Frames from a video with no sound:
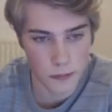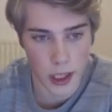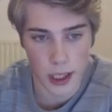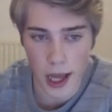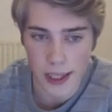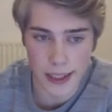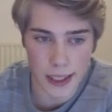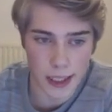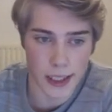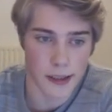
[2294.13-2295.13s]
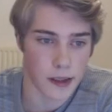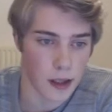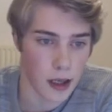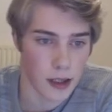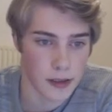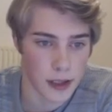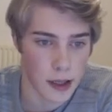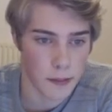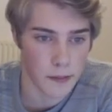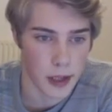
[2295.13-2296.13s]
And the idea that uh,
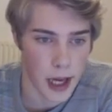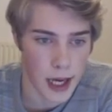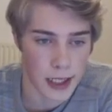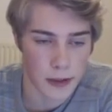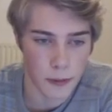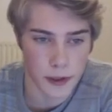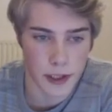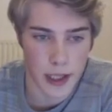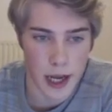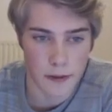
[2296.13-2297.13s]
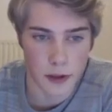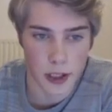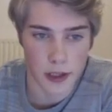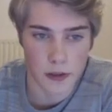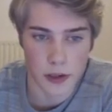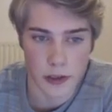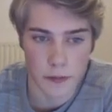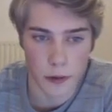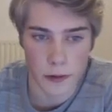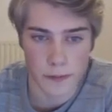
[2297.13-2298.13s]
Sam had was that after king to
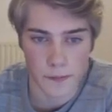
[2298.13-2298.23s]
g4,